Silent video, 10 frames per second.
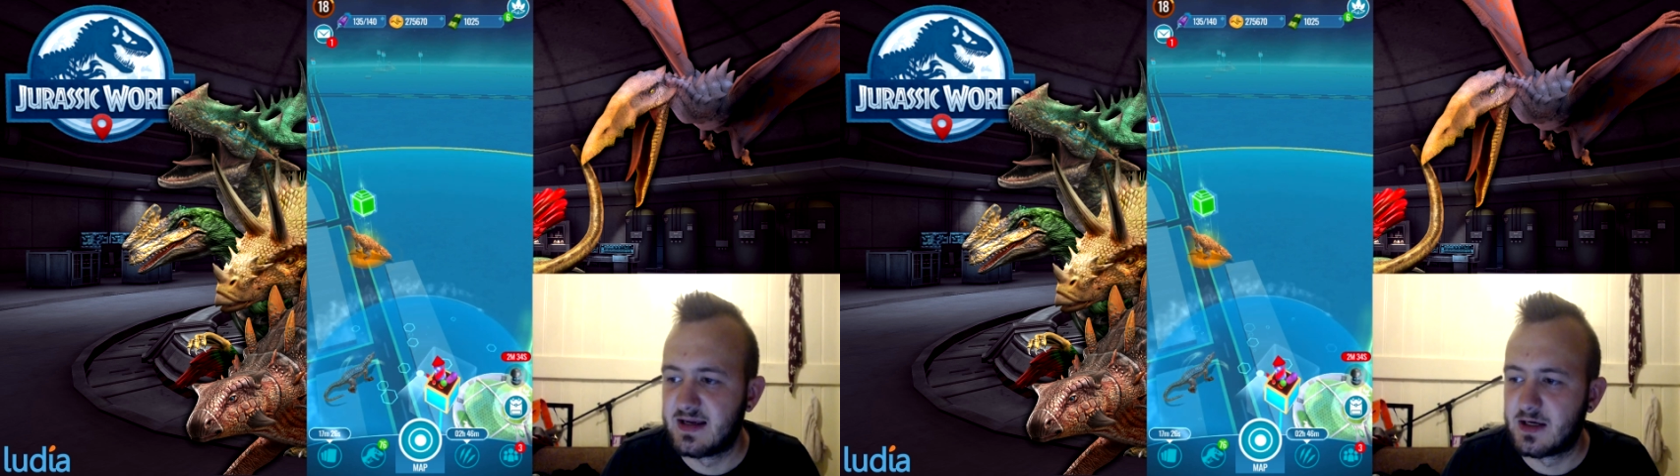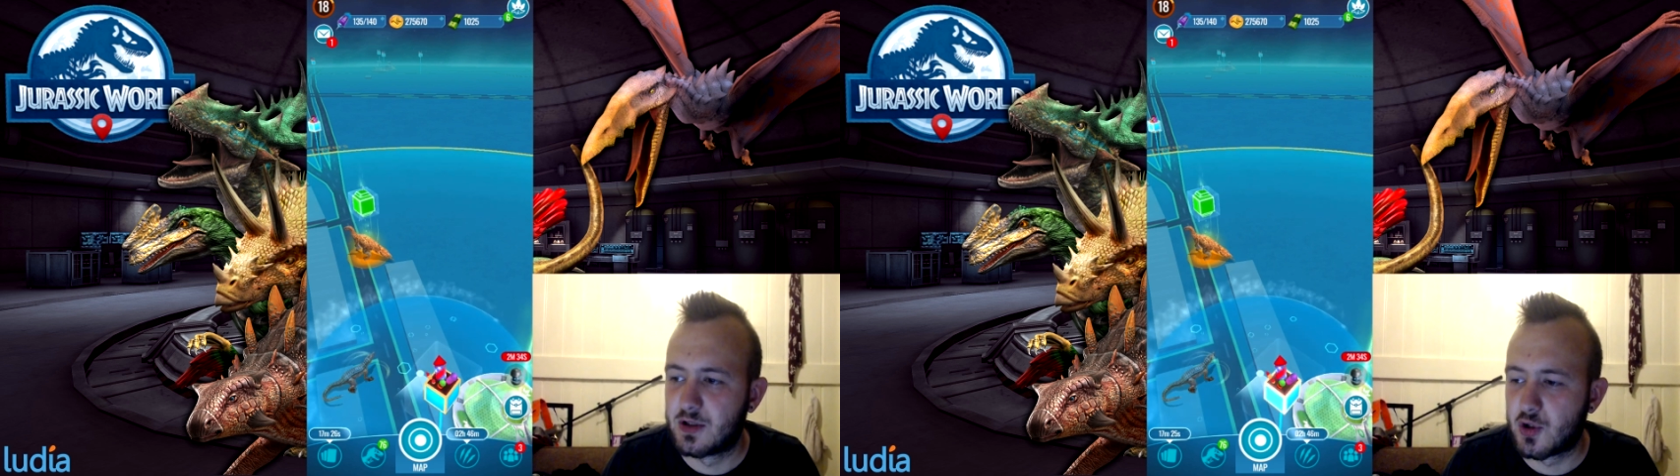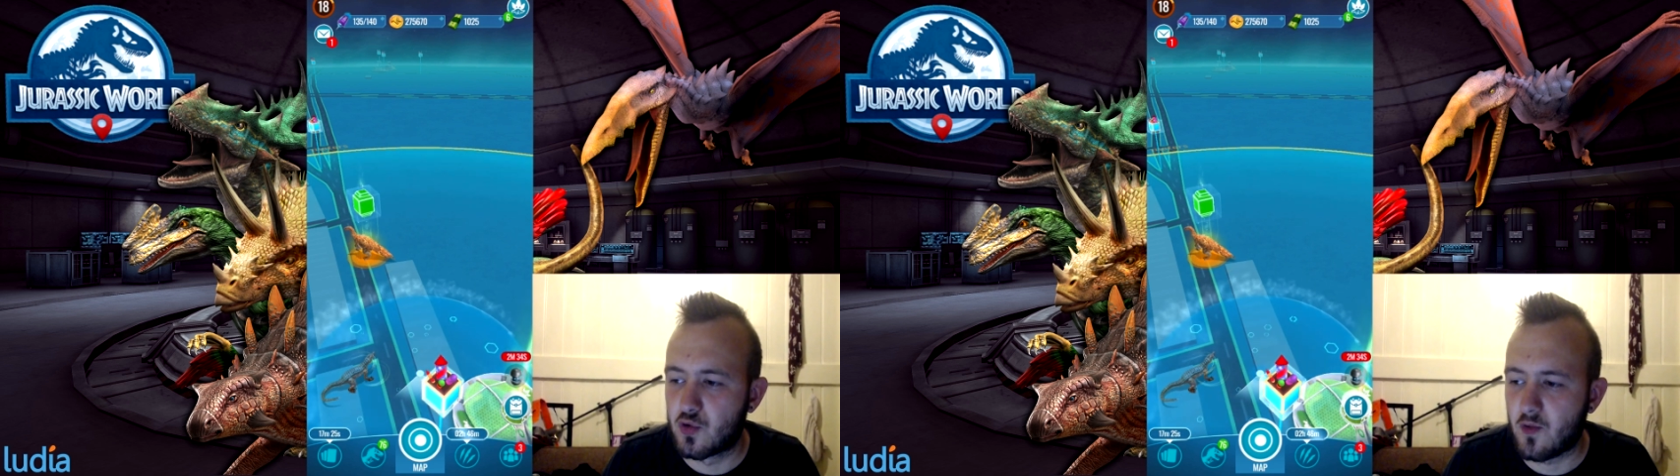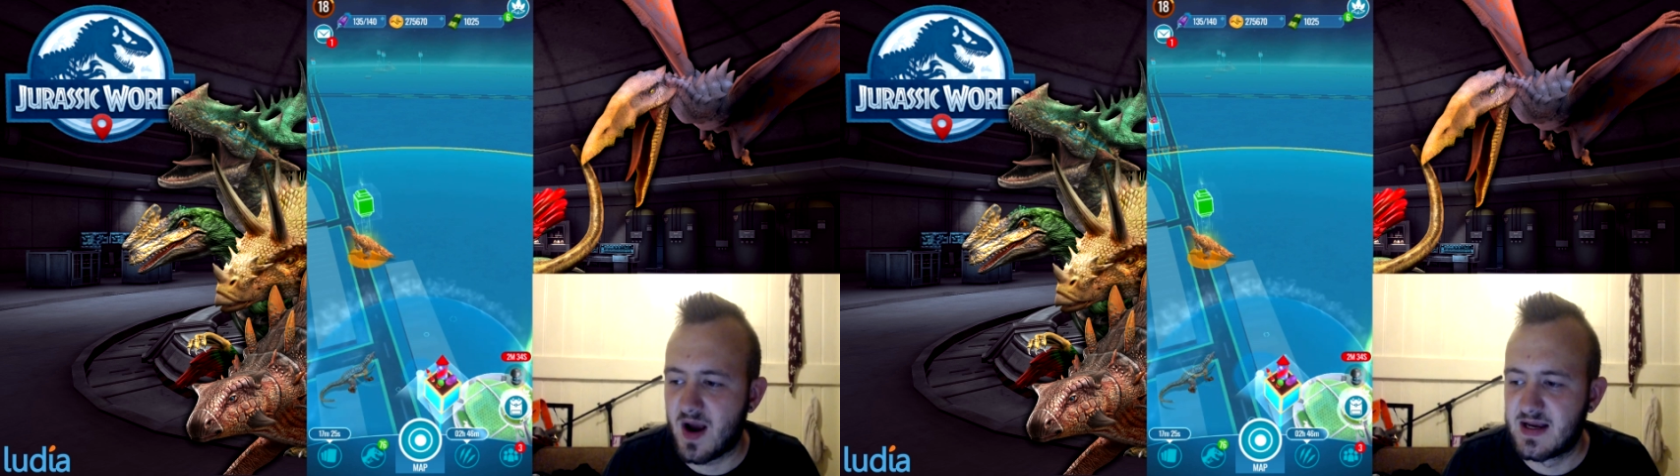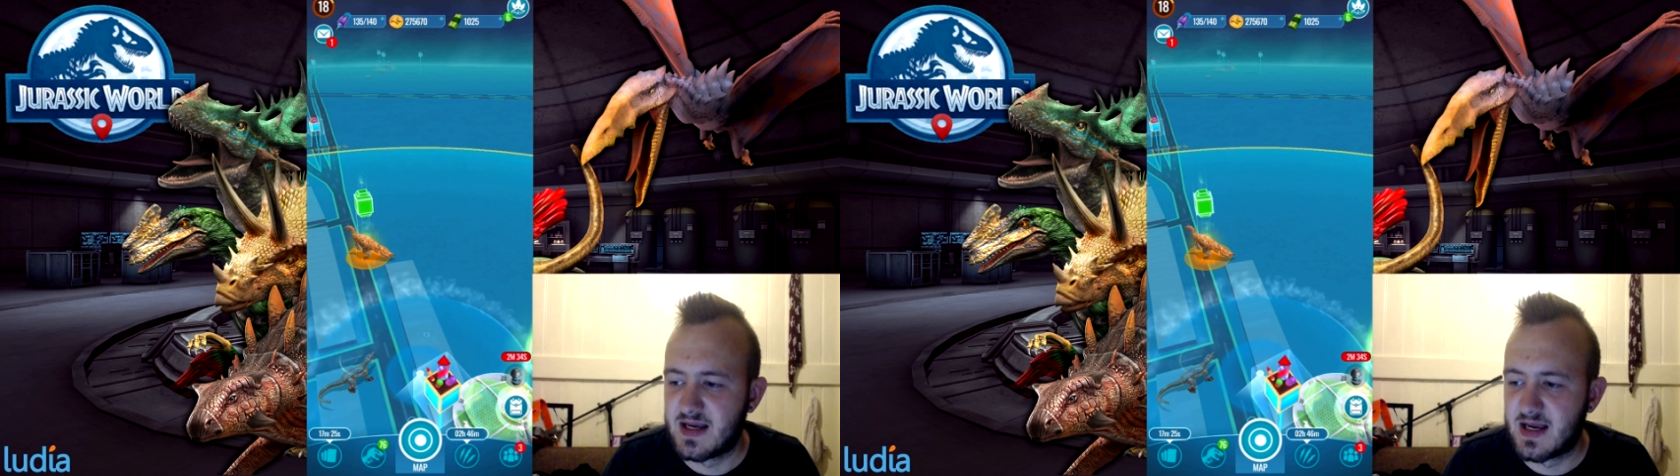a
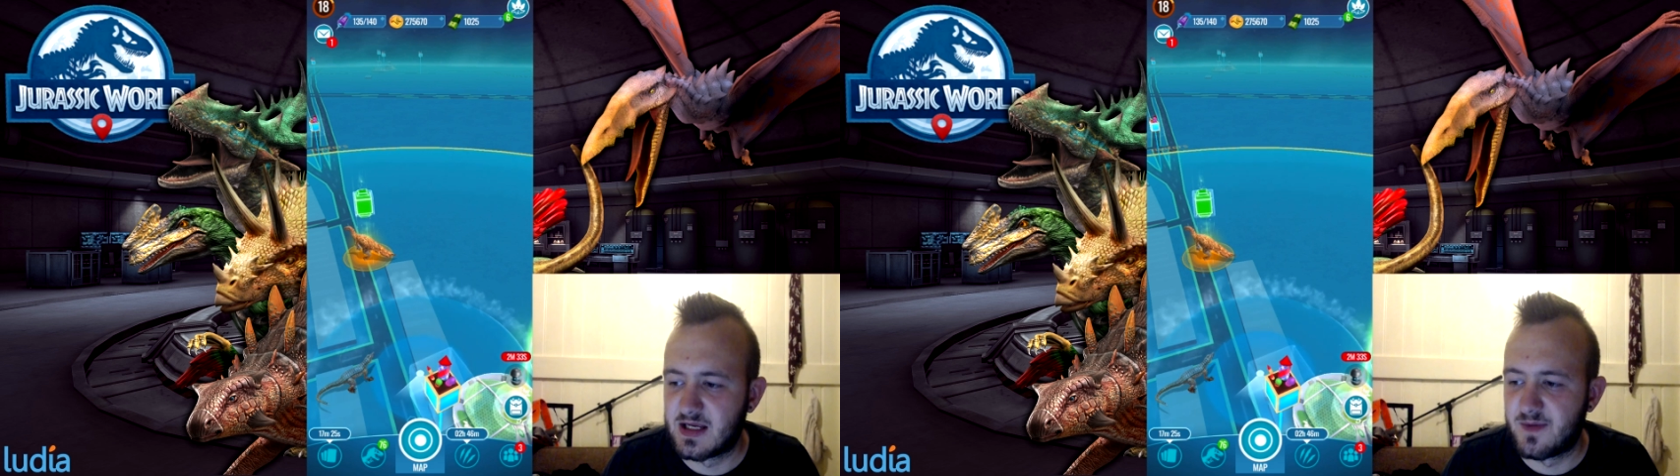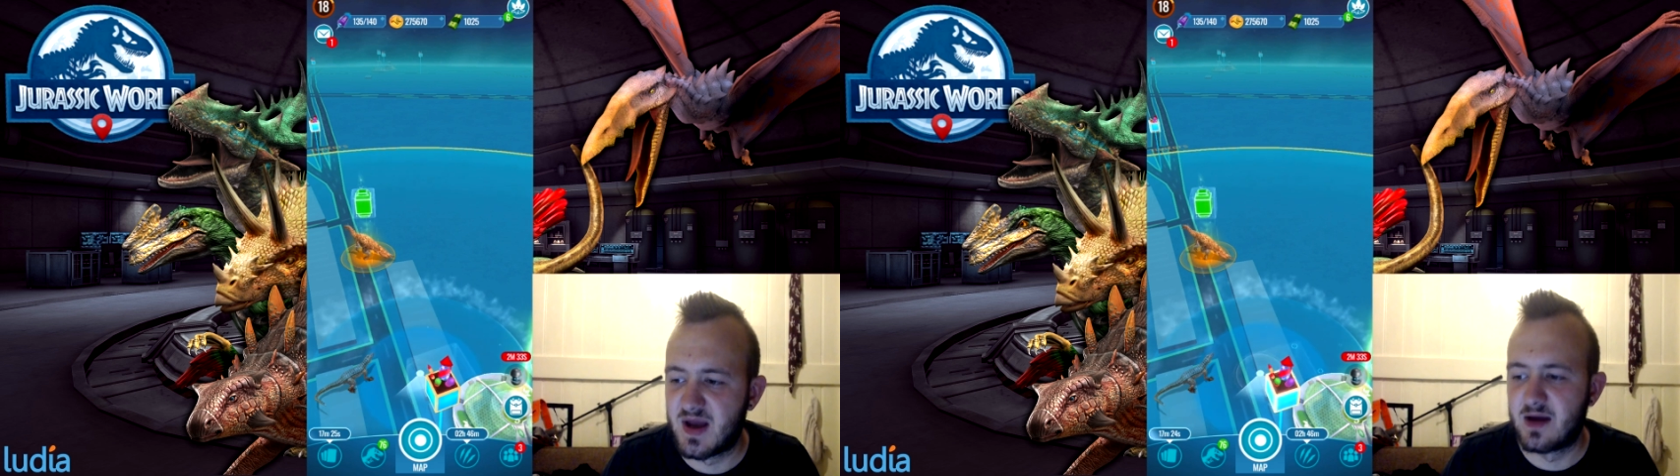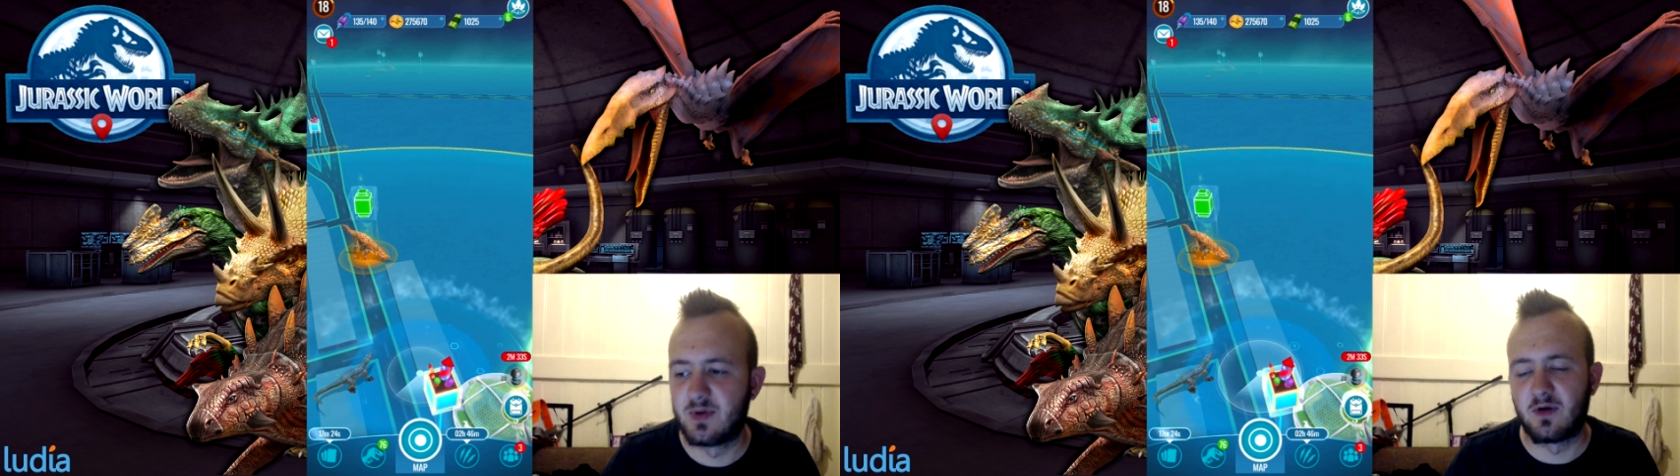grey incubator,